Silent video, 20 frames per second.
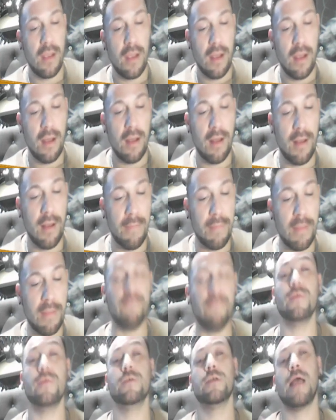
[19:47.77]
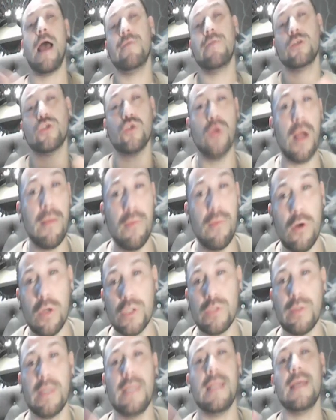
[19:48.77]
If you're having trouble
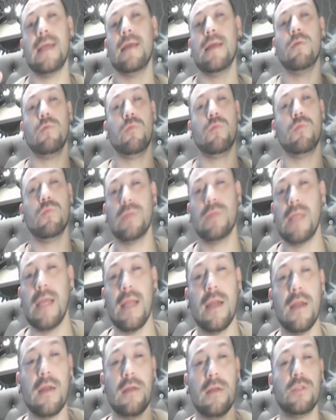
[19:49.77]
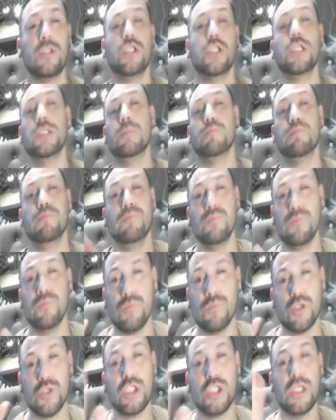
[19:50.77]
doing it, then just
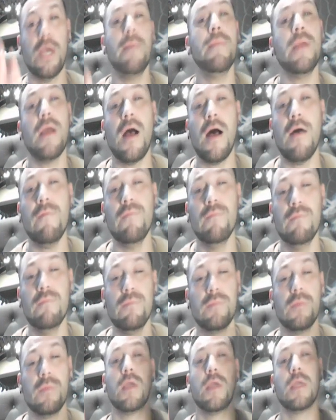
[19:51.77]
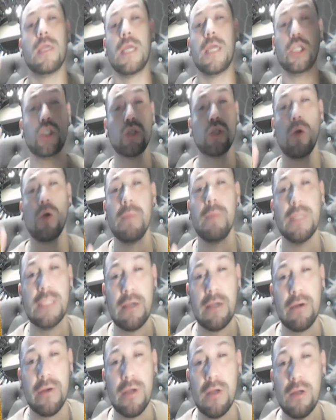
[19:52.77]
shut me off, get your own
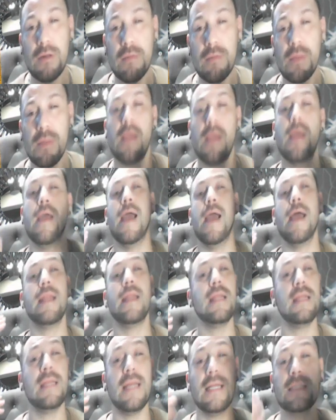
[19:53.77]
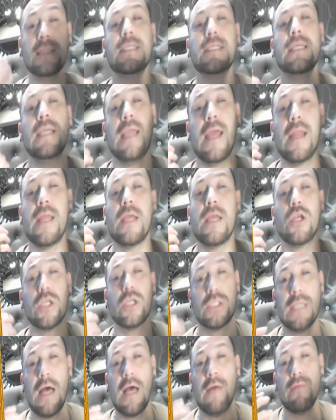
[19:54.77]
material, and enunciate it
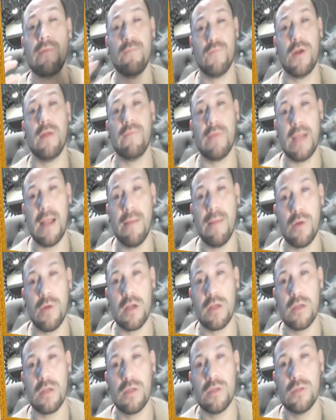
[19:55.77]
yourself in front of camera.